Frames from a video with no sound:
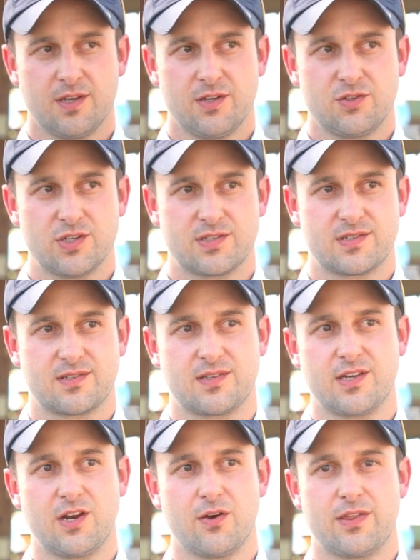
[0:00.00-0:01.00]

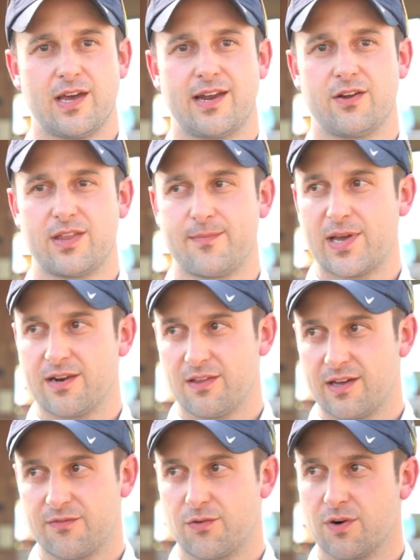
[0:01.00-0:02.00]
Just, you know, I know they paid a
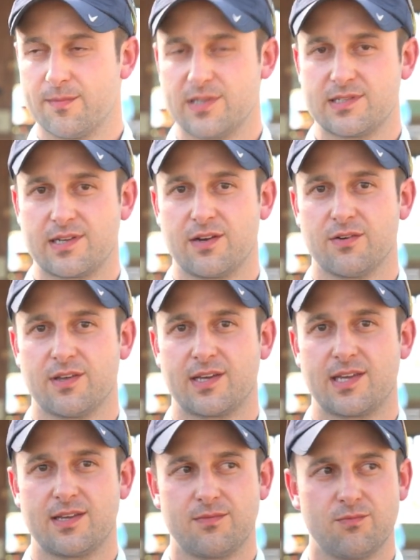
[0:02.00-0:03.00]
lot for him as a
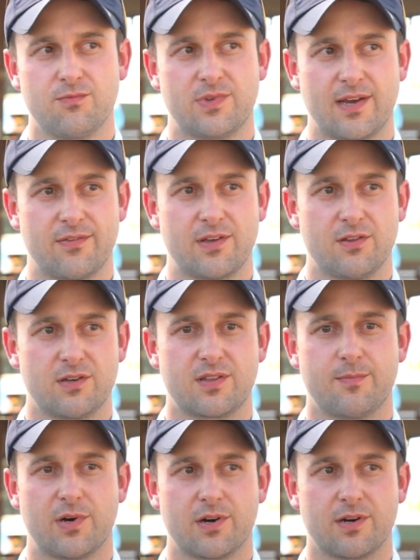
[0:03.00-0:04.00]
yearling. He definitely looked
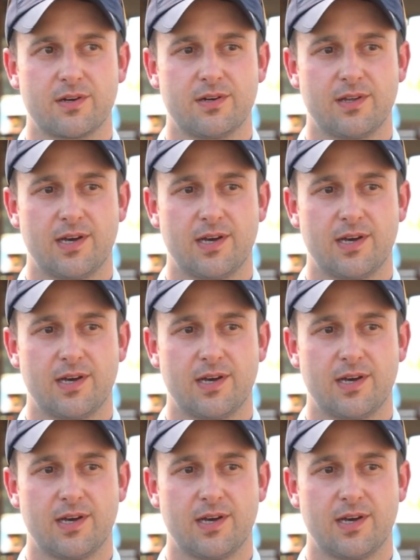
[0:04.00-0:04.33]
the part.